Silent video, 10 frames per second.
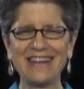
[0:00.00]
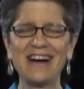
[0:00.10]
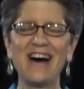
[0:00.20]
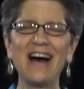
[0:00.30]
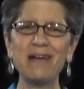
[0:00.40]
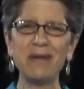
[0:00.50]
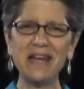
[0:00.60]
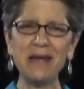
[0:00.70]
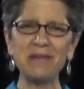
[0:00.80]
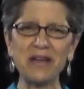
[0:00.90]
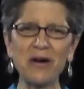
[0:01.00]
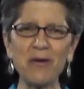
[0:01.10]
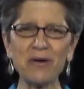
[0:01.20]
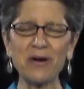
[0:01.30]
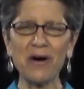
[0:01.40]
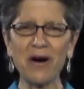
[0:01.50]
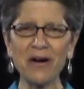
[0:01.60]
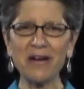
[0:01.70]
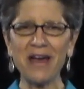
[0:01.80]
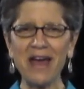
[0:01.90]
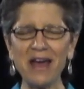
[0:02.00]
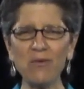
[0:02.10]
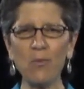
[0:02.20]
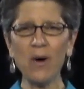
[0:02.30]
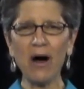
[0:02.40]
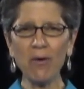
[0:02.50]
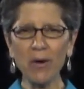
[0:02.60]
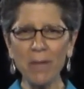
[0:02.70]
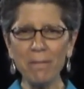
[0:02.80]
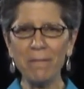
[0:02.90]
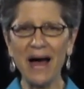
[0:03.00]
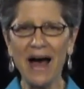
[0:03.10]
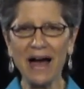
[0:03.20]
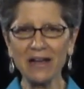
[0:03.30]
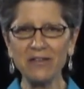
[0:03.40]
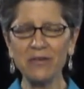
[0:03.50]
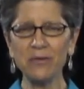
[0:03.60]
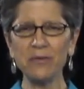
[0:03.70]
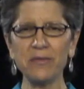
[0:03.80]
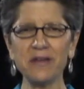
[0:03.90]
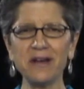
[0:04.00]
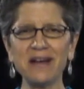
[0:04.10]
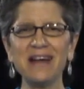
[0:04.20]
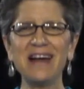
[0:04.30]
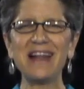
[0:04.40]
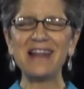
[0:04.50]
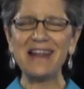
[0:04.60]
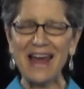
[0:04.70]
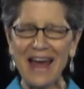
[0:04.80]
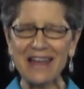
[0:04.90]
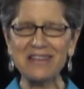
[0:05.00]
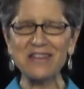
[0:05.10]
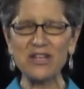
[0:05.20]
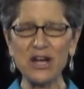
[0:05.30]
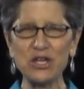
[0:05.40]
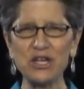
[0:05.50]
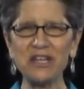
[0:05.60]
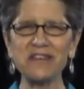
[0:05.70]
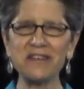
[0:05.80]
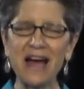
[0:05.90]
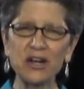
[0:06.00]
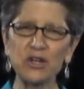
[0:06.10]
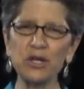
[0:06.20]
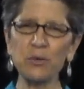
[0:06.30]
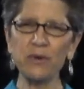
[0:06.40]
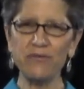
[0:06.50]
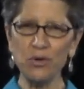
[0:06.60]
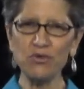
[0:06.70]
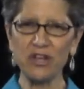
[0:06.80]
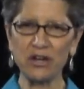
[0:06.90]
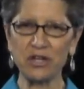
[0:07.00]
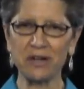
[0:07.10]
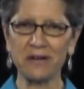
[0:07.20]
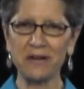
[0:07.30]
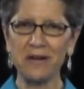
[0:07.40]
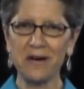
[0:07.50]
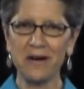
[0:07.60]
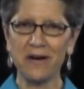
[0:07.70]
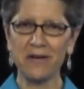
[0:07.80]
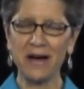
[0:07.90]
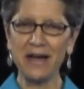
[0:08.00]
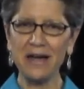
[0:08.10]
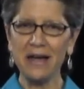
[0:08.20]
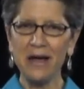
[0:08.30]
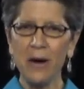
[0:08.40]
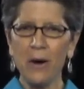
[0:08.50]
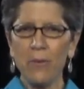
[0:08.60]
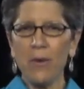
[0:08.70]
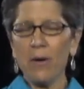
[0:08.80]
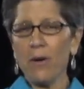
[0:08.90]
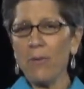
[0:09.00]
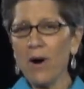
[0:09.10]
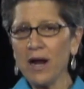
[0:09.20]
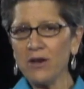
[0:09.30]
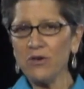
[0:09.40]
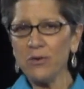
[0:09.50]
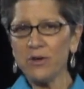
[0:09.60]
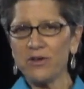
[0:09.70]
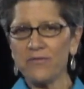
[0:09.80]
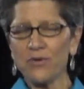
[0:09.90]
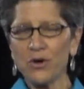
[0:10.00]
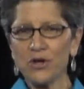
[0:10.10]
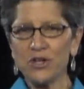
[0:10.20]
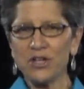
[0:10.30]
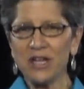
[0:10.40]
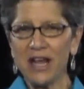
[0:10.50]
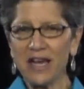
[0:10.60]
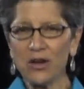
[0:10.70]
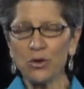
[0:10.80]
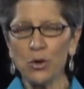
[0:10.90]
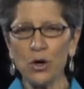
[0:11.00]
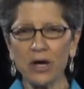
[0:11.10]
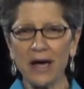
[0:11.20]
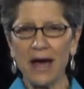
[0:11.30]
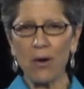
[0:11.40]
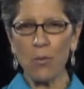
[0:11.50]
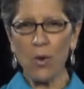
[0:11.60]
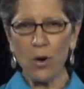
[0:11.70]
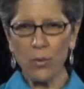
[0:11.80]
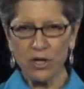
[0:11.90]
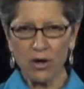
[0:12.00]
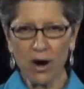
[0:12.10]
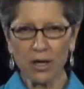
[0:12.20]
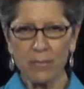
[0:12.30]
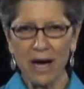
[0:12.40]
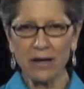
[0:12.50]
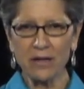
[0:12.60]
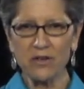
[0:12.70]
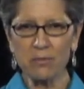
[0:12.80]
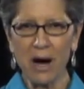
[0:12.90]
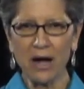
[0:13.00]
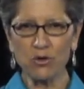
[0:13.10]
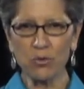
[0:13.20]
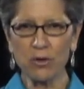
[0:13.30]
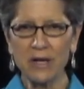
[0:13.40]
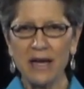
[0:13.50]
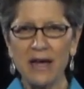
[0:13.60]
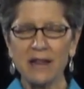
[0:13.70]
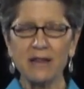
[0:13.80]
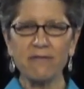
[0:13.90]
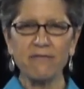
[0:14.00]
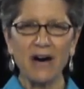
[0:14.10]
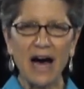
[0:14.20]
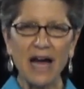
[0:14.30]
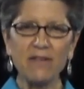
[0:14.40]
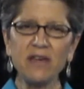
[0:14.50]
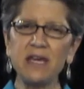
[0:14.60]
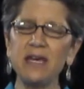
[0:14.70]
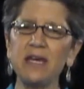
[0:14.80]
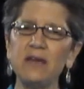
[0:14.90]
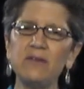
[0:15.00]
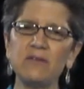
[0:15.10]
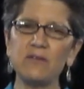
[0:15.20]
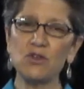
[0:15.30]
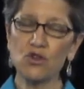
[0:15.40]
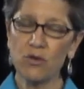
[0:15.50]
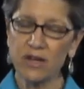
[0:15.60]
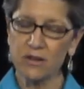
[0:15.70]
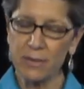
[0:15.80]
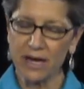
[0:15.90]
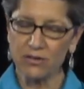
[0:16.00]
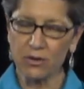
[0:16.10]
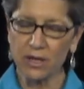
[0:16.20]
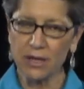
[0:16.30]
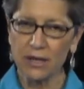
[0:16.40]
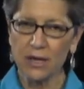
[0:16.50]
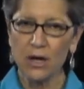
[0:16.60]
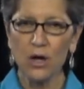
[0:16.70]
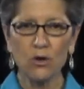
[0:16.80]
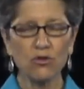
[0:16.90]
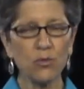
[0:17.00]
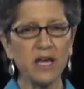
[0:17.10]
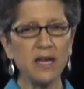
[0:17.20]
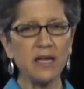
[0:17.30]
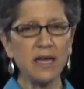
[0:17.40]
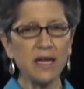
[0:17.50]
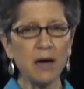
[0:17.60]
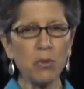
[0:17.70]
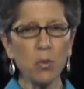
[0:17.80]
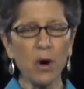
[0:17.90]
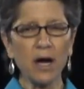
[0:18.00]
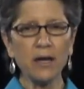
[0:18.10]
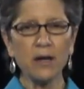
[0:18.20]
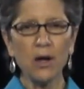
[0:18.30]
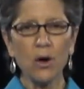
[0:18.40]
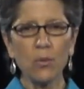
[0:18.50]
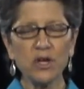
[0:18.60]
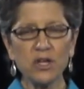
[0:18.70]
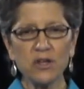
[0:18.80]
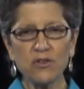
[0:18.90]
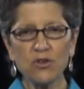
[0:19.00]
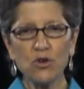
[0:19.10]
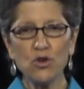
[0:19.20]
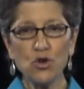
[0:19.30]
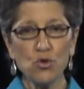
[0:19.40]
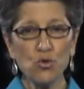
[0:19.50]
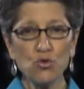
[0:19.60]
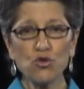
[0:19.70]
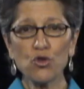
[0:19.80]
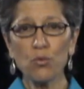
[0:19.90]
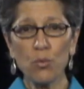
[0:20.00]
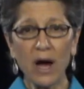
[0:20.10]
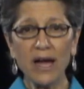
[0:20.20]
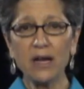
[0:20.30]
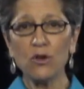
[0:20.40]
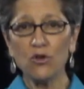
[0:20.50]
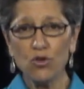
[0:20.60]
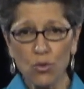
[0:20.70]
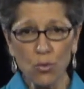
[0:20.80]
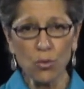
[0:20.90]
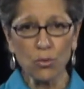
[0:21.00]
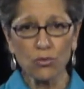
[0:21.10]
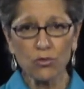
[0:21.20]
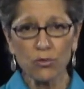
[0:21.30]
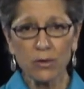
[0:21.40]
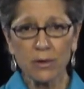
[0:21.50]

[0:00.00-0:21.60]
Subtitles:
Hi, my name's Carol Ricard, and welcome back to the last session. This is actually a review session, all right? What I want to do is first take a look at what we talked about in this module, the 5 keys to stress mastery. So we hit key number 1, which is use the right tools.